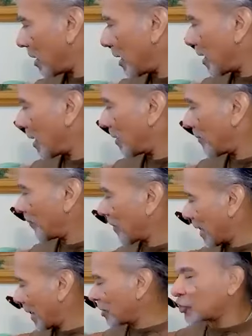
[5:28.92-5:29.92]
at
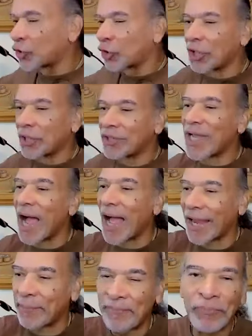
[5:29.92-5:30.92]
a certain
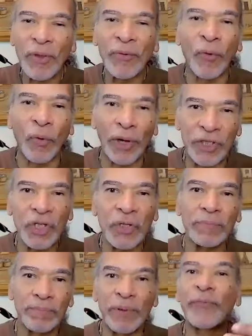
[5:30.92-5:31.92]
time before
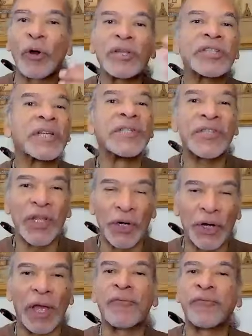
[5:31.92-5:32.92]
it's
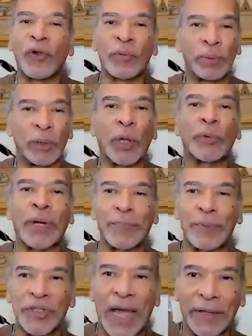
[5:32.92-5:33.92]
considered a full blown
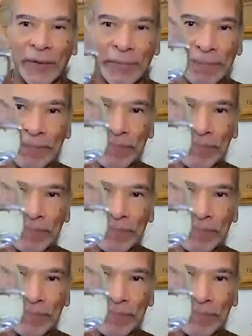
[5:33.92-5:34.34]
reposado.